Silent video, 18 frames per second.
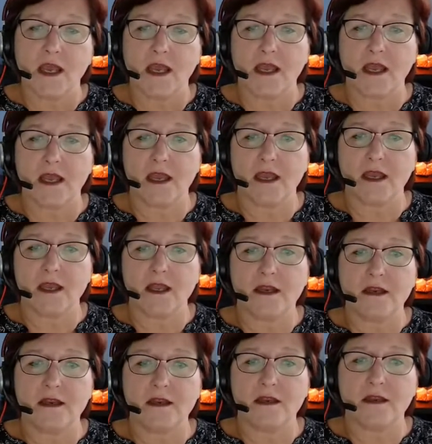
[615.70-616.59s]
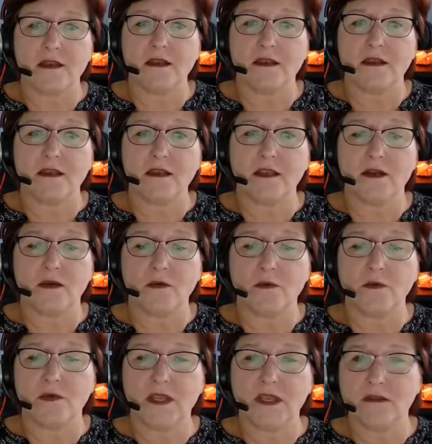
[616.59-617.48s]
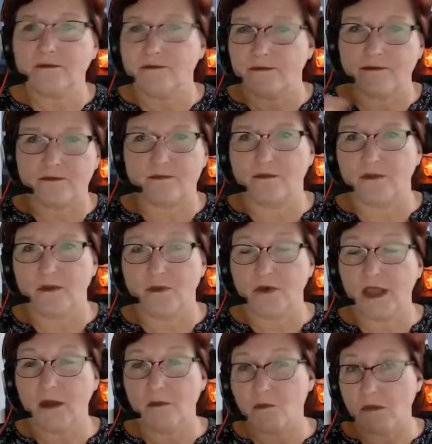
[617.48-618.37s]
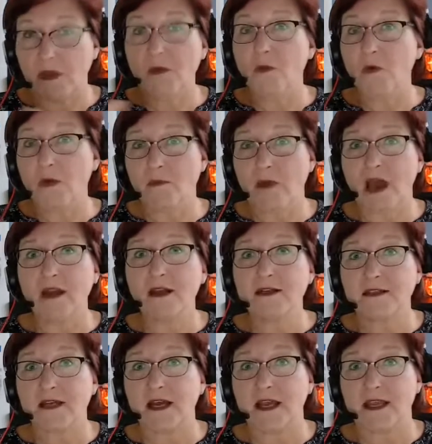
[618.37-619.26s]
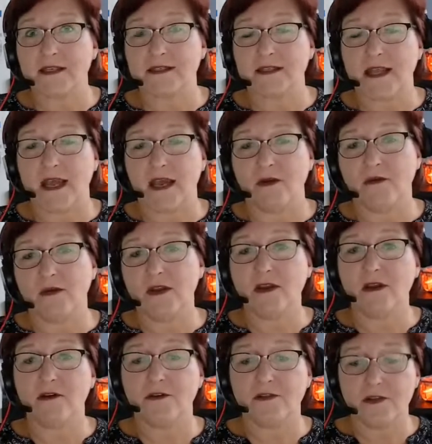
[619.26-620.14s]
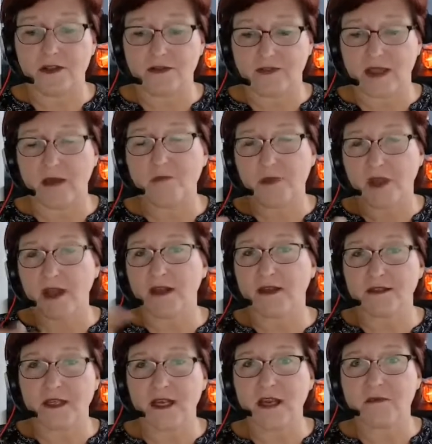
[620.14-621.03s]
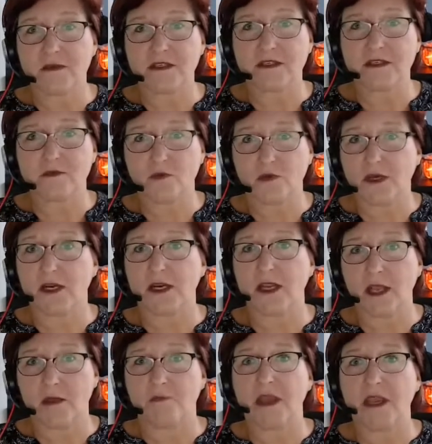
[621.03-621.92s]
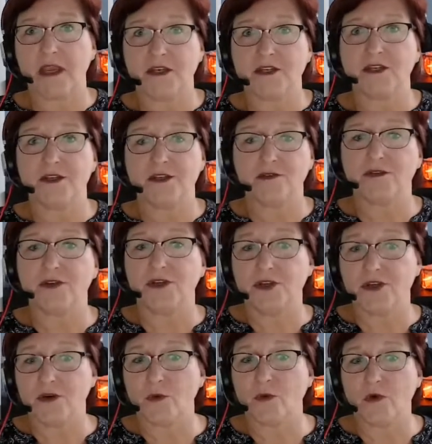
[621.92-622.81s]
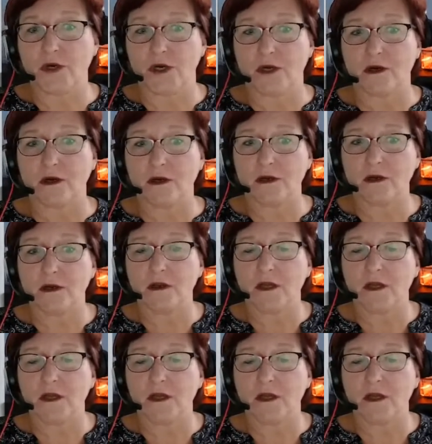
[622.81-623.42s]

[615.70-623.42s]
And, we monetize that. We know that that block of time is we're going to get paid to do your work.